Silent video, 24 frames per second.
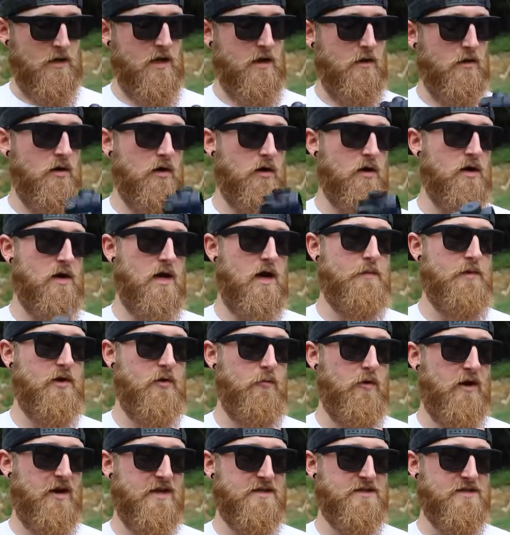Now, ergonomic
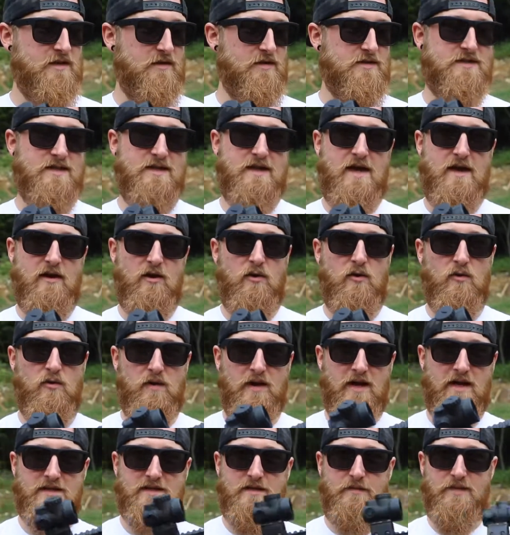wise, there isn't a whole
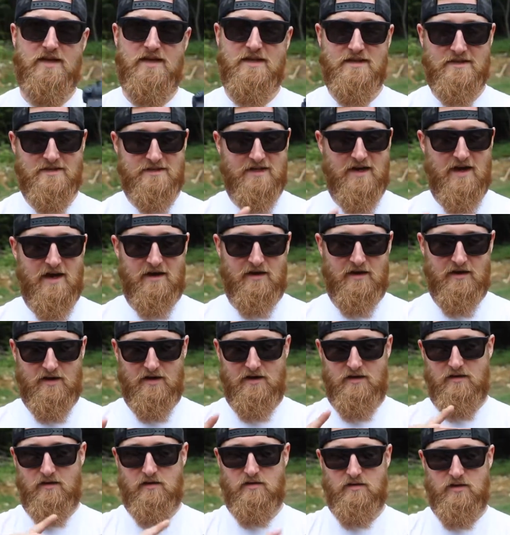lot to be desired
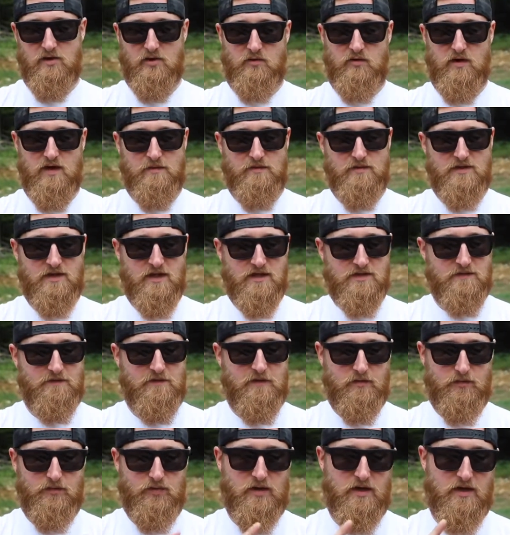here. The grip does
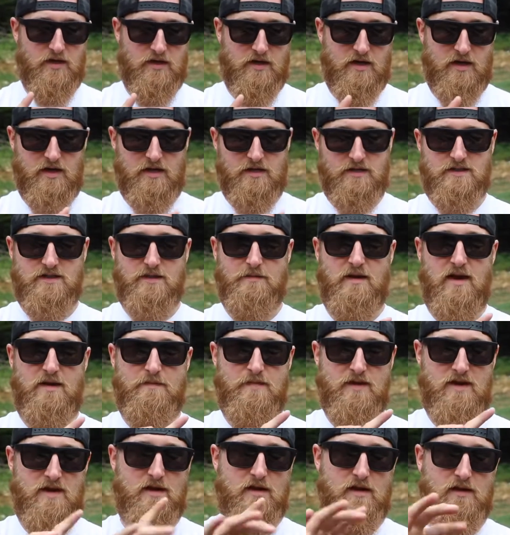feel pretty nice. It might
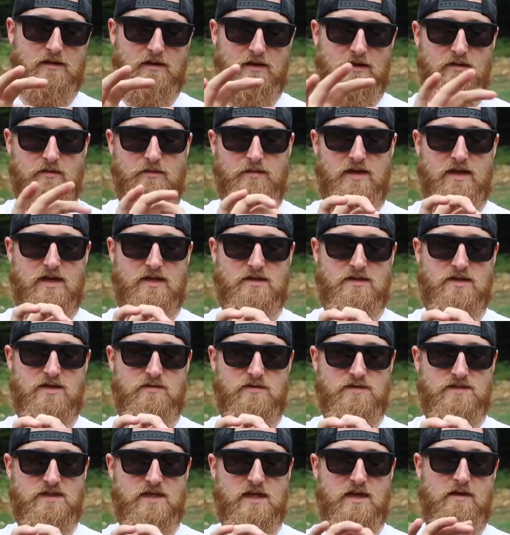be a little bit
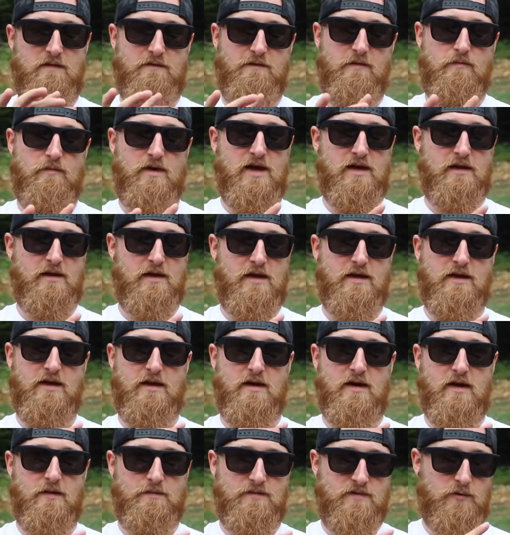too skinny for my
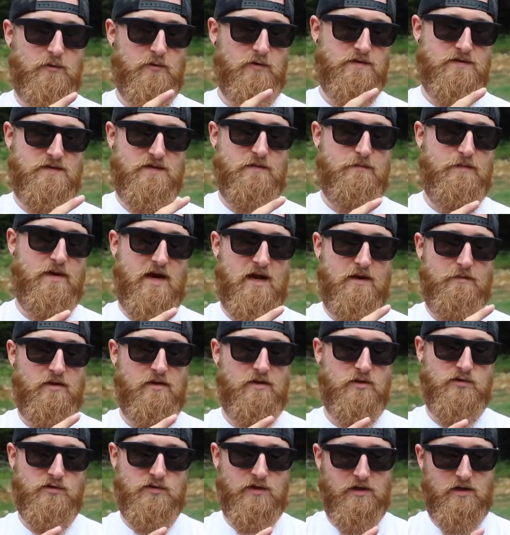liking up towards the bottom of
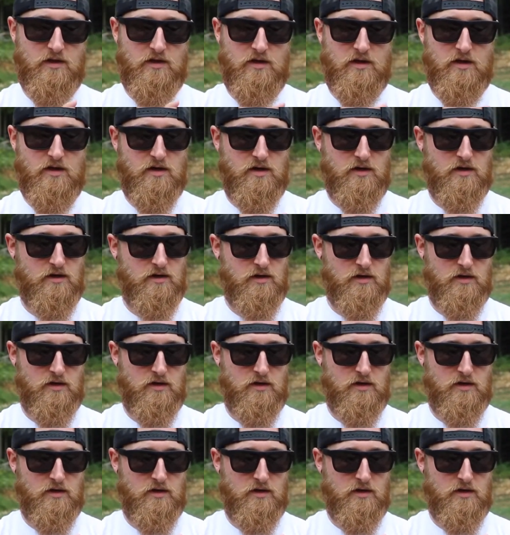the trigger guard.